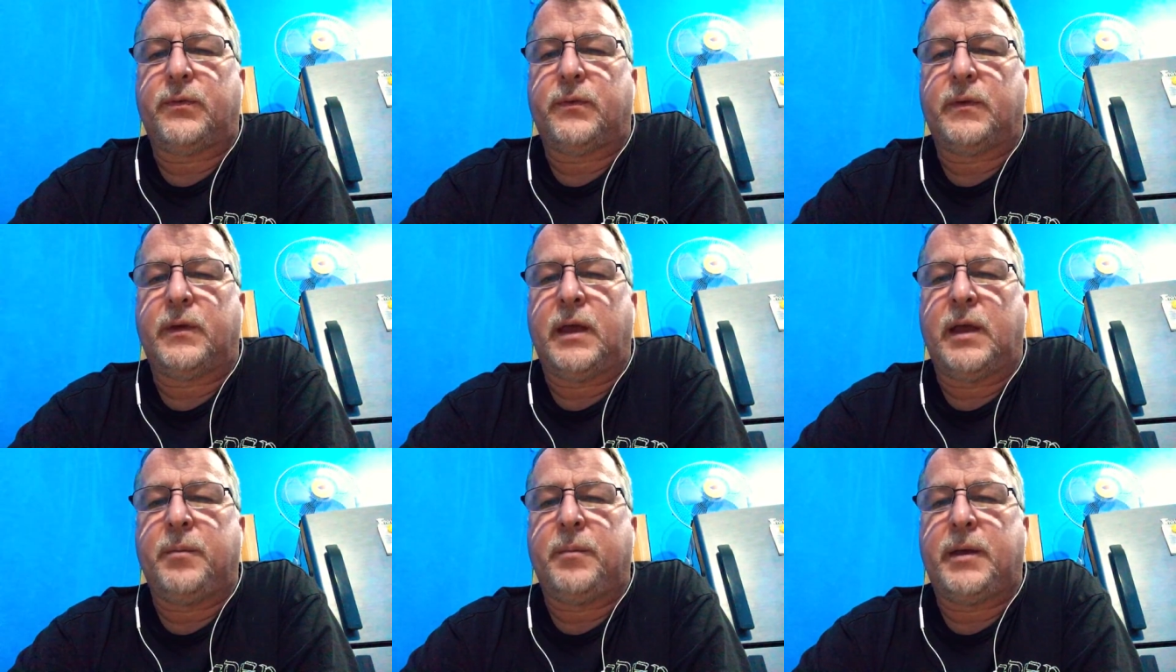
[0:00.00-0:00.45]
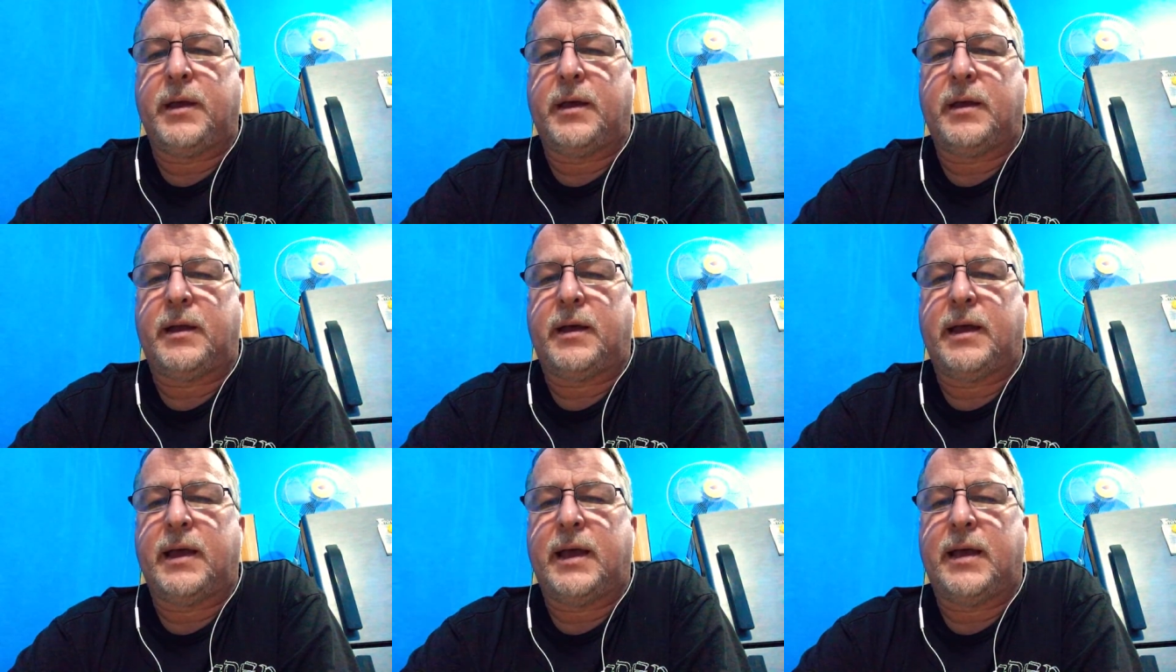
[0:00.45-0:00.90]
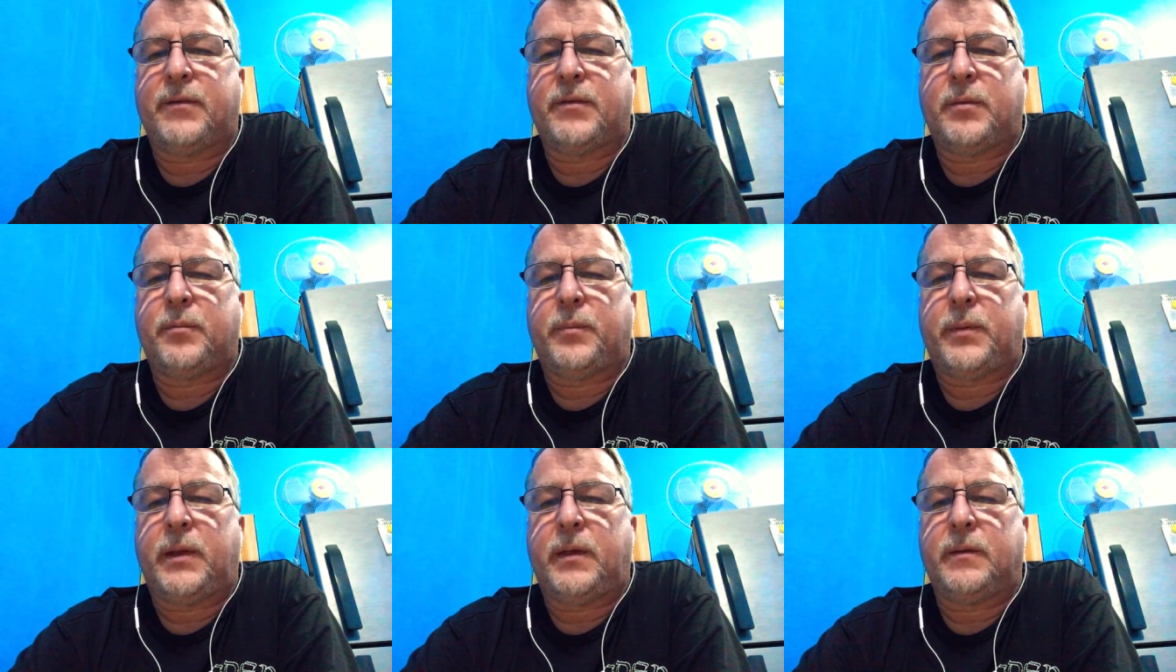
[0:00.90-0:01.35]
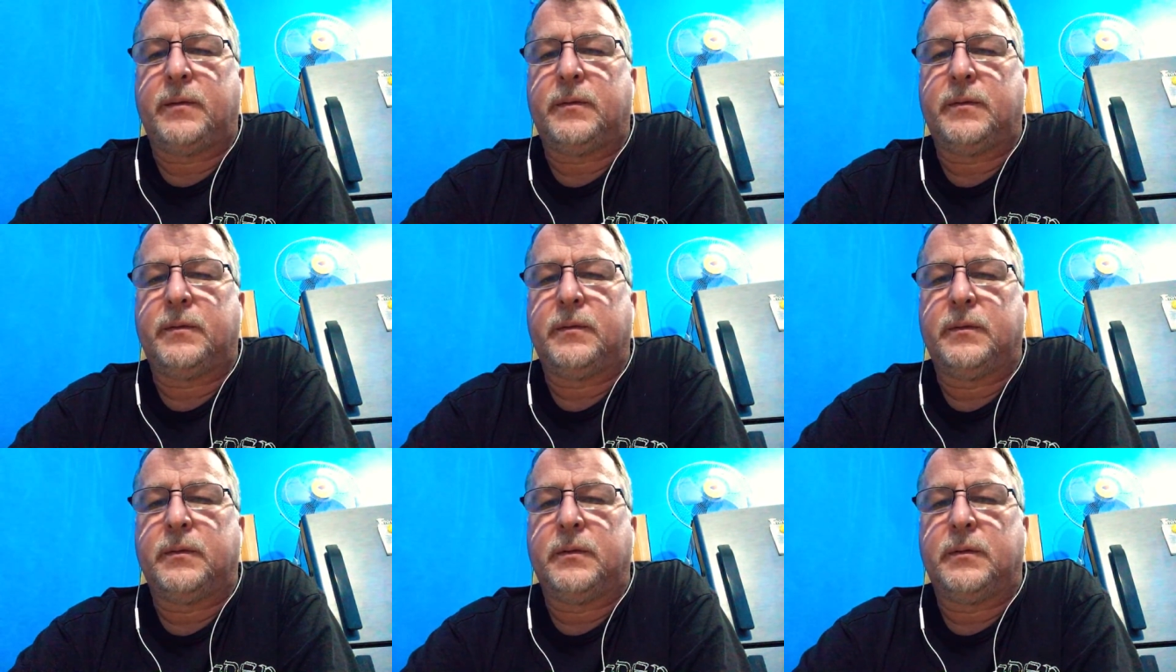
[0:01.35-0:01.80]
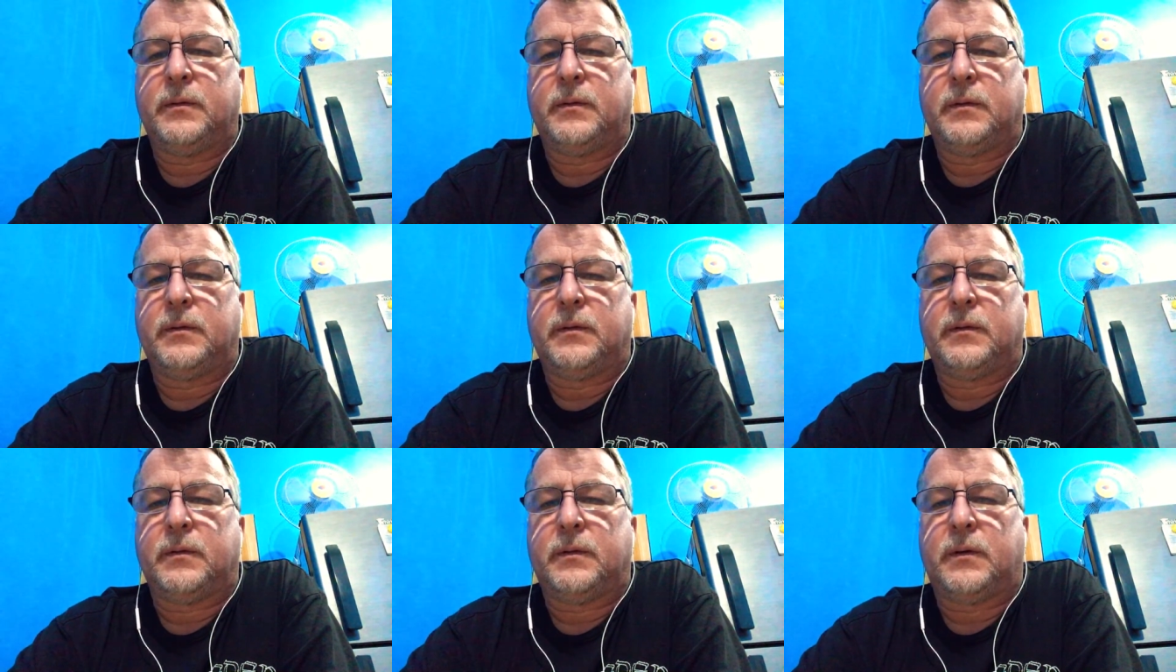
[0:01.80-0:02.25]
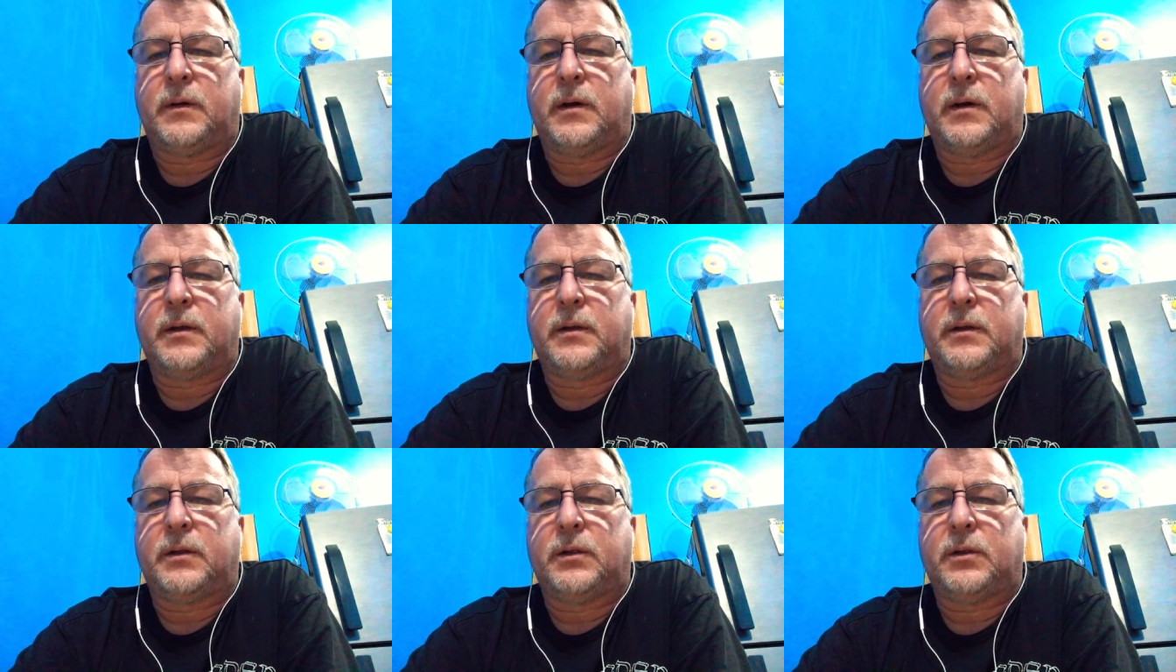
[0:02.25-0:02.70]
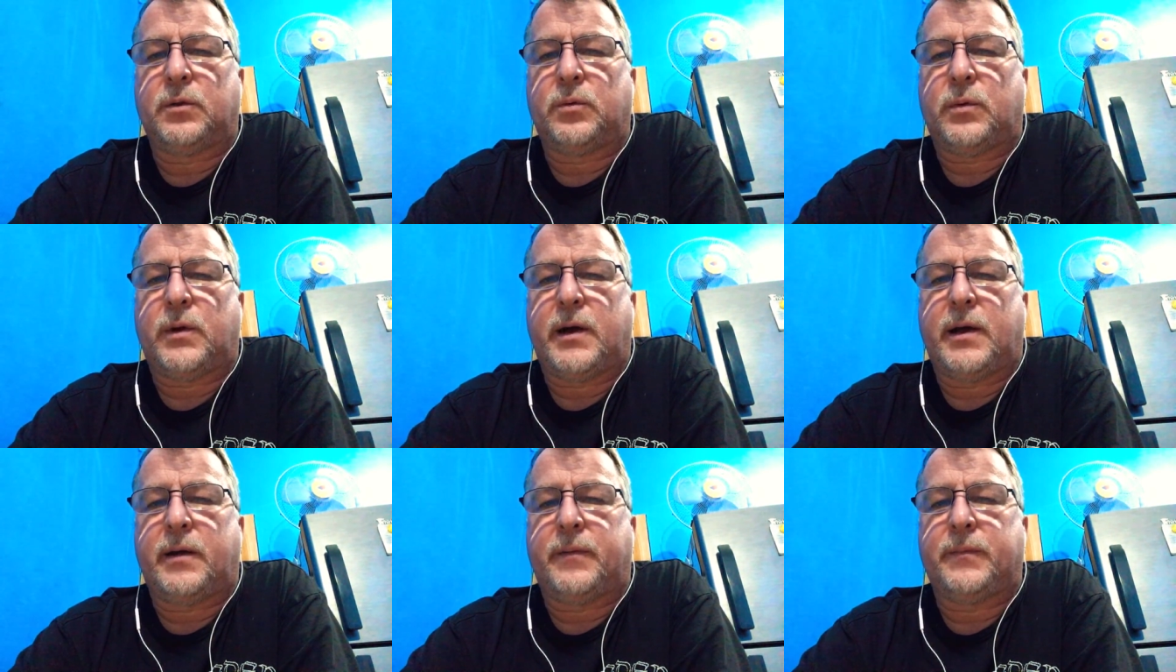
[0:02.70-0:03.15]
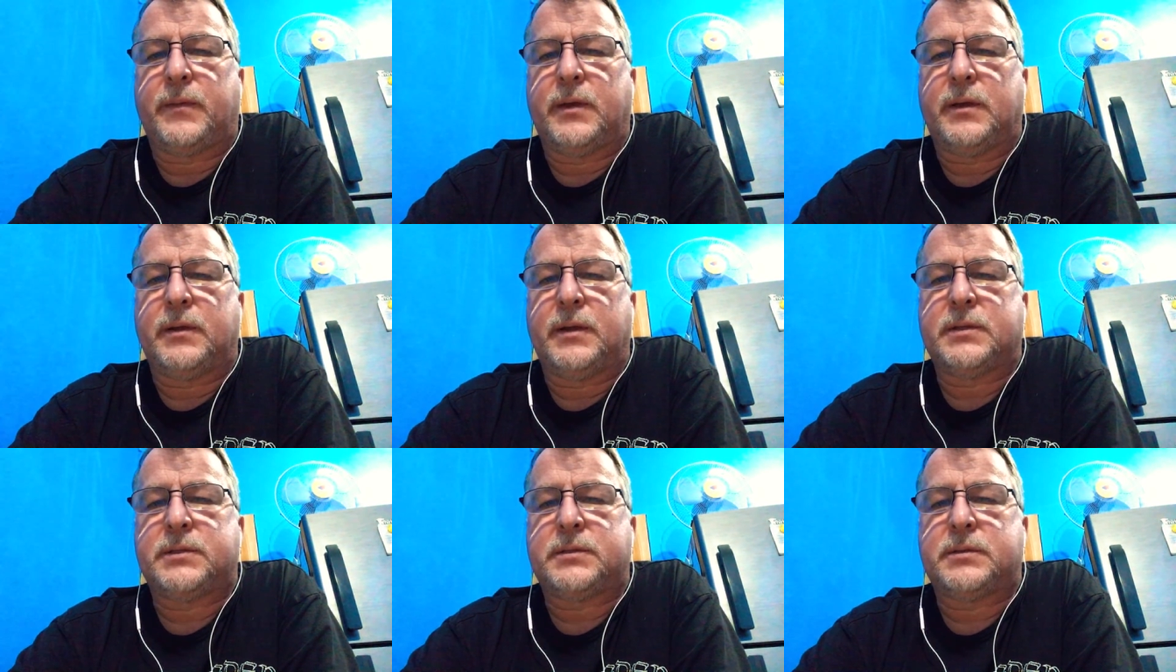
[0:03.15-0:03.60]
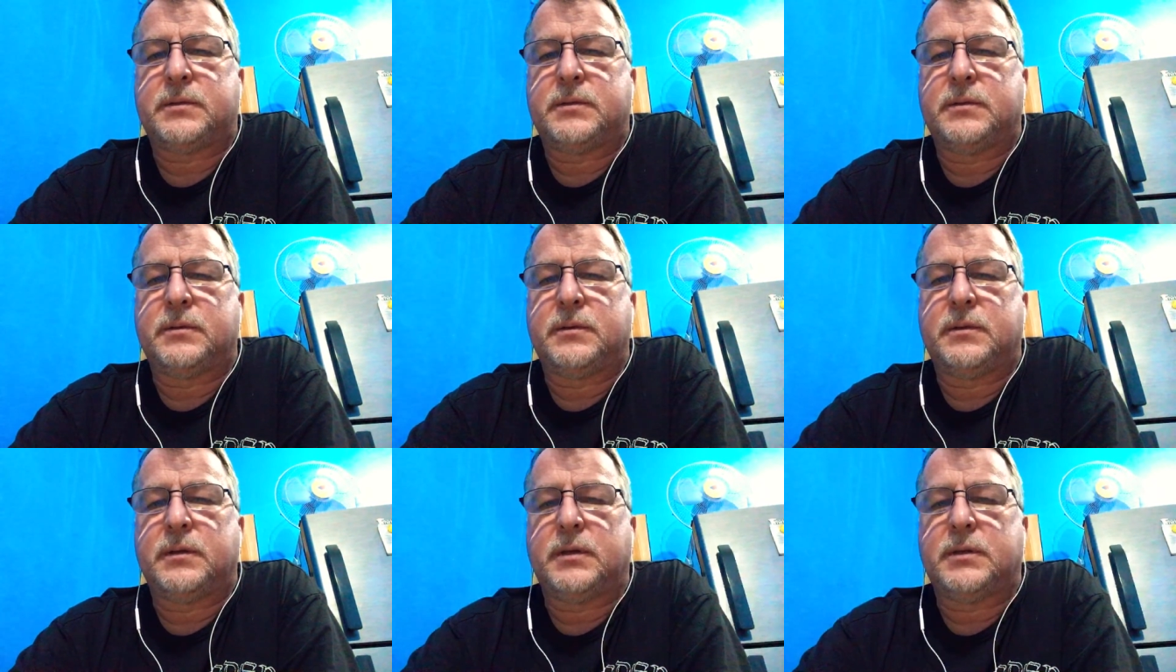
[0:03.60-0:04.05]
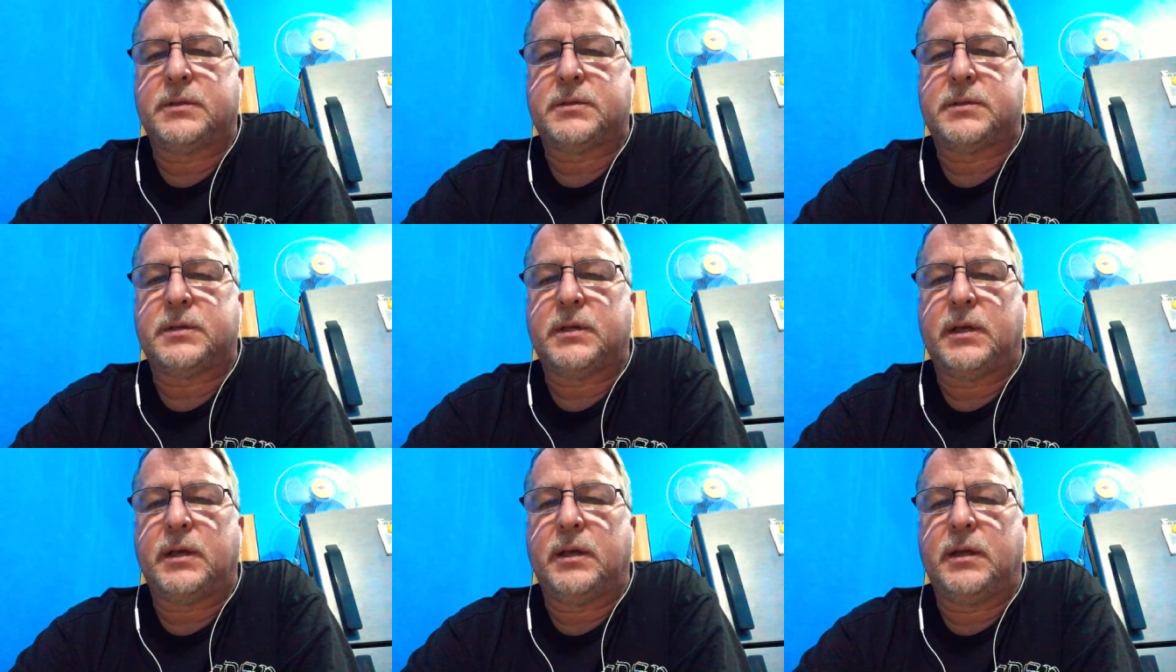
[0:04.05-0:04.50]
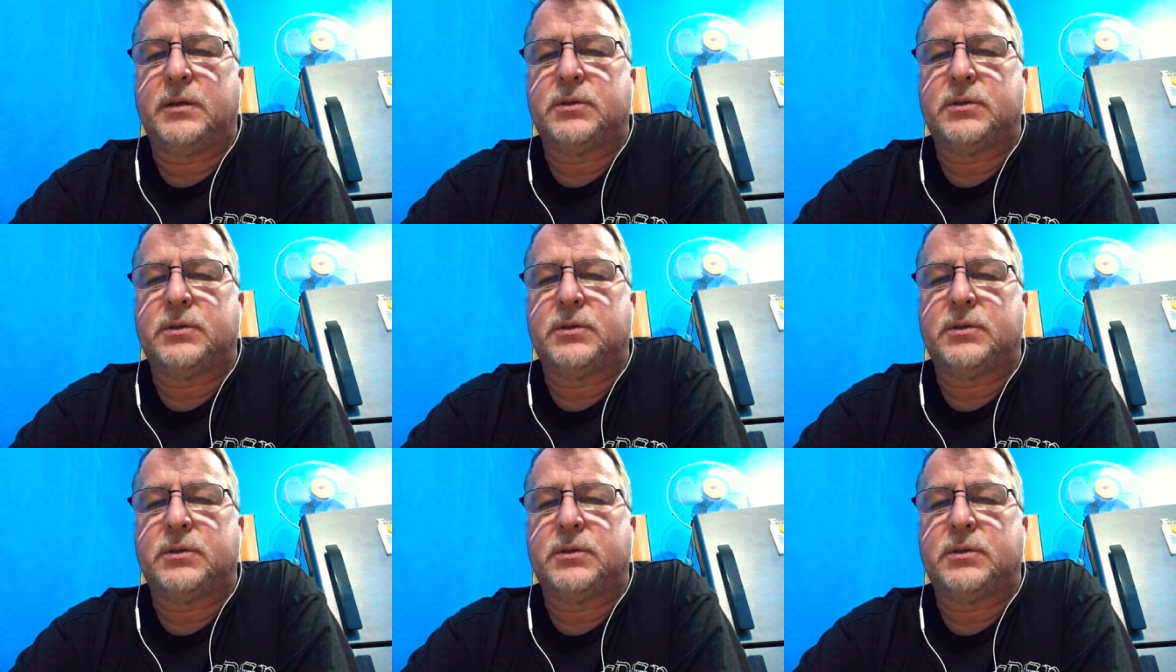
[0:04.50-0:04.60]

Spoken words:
Hey, man, I haven't been on in a little while. Let's see.